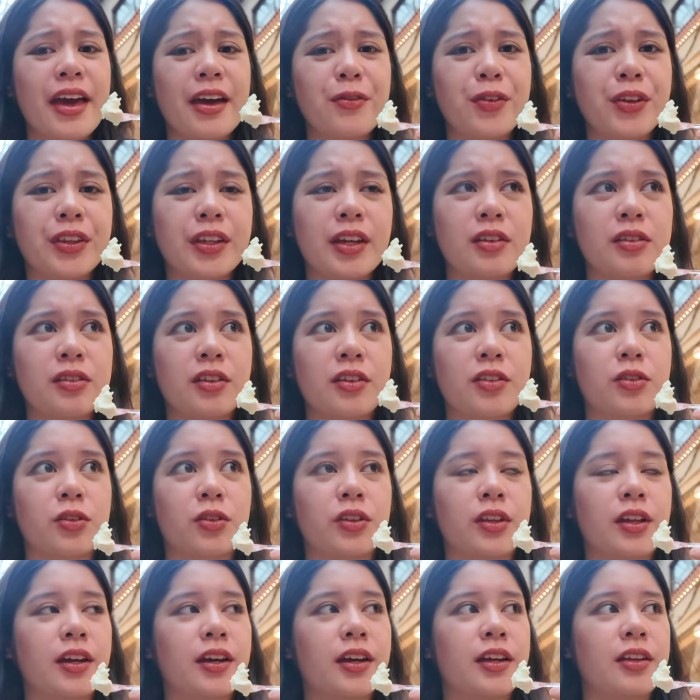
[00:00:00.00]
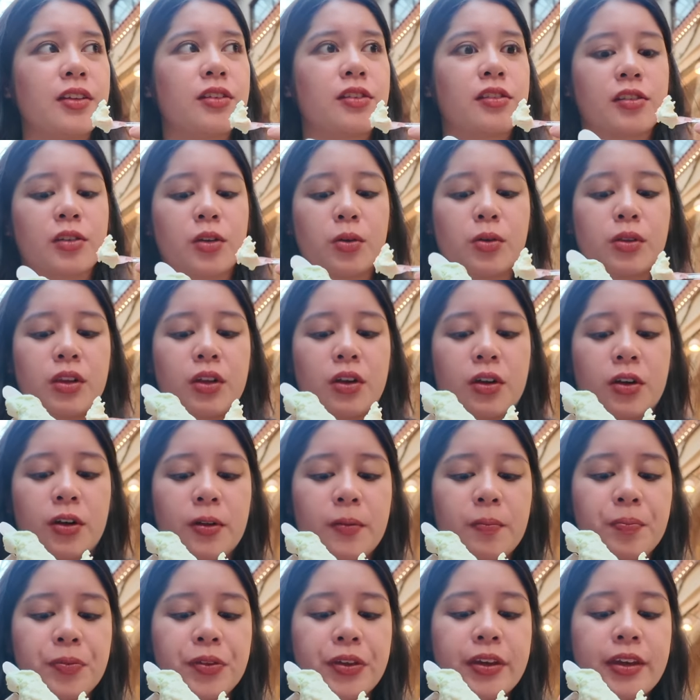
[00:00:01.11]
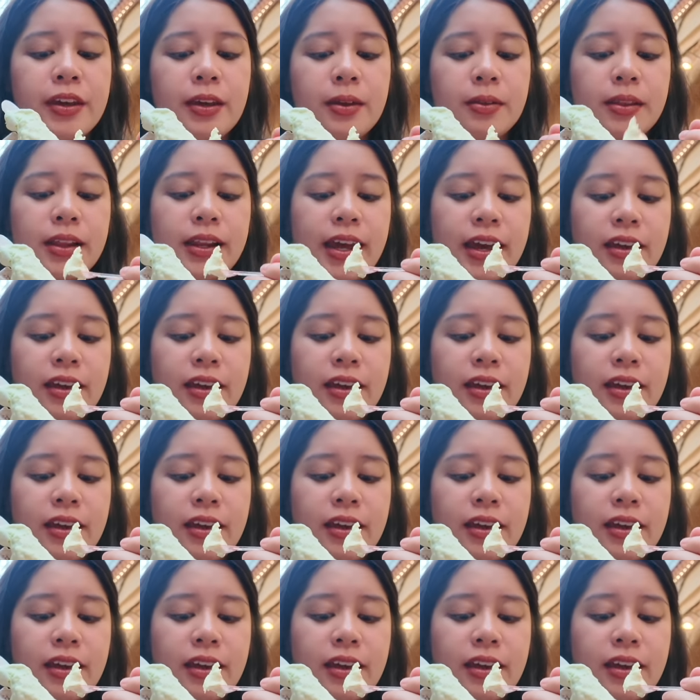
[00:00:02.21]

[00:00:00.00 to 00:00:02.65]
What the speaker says: haven't tasted Zinda in so long. The